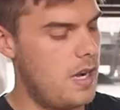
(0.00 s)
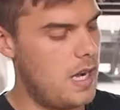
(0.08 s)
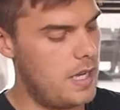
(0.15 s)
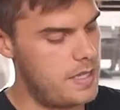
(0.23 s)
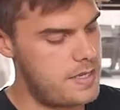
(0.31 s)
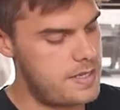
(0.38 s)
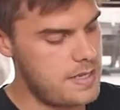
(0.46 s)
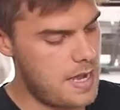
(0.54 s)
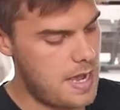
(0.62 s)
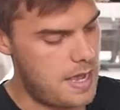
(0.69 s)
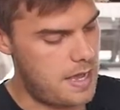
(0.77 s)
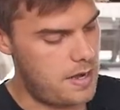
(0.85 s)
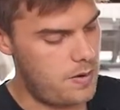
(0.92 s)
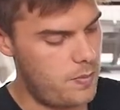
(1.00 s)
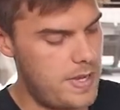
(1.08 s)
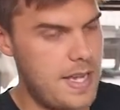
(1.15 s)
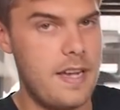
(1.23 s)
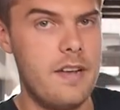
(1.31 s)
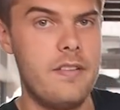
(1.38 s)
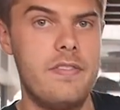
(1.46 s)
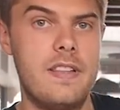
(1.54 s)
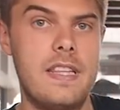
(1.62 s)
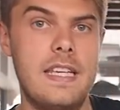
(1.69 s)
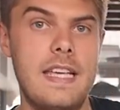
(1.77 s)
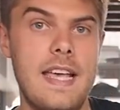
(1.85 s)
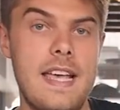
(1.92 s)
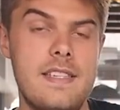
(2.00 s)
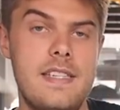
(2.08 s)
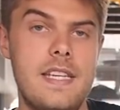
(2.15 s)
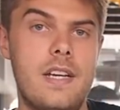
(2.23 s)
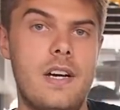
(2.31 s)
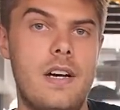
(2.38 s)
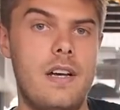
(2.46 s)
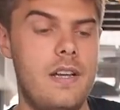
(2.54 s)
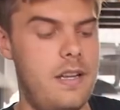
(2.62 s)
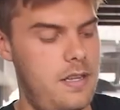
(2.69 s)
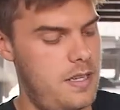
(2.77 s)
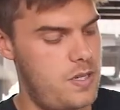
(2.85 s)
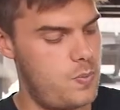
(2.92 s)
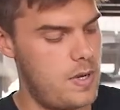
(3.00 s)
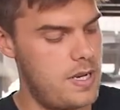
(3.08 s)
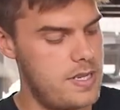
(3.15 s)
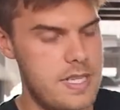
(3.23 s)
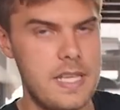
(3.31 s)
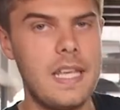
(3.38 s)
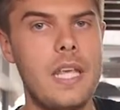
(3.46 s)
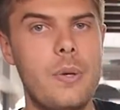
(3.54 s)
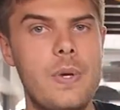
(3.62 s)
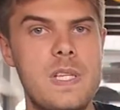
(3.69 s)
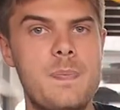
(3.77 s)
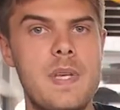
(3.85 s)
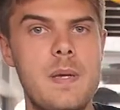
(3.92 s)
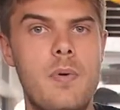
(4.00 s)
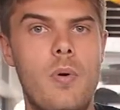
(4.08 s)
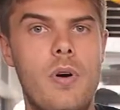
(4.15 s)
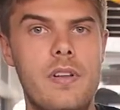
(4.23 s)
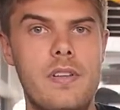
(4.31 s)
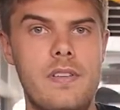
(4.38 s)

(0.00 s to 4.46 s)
On the side we have the SD card as well as the USB port.